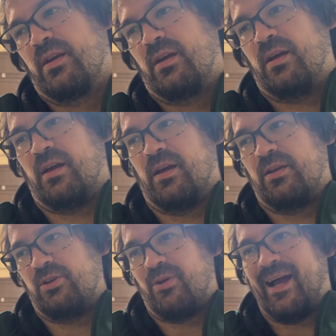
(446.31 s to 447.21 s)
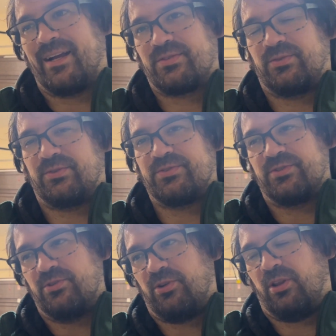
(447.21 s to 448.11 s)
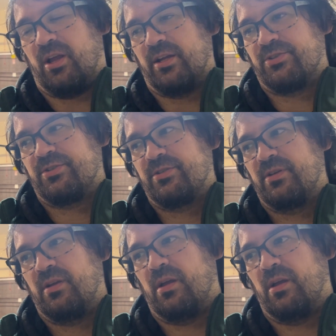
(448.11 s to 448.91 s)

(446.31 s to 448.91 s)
new axles, new clutch.